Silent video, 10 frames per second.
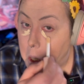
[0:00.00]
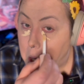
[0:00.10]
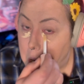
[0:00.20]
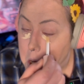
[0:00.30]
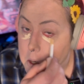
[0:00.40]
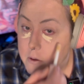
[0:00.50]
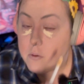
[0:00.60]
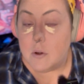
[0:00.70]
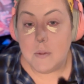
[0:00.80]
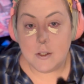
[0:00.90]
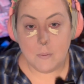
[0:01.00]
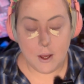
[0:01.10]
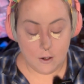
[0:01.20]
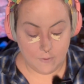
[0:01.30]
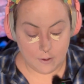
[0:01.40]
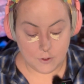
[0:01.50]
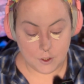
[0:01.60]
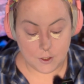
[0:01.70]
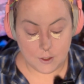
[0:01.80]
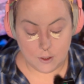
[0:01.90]
And, it wouldn't be so bad if that was
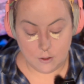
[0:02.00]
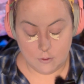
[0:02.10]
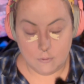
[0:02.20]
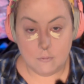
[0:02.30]
just the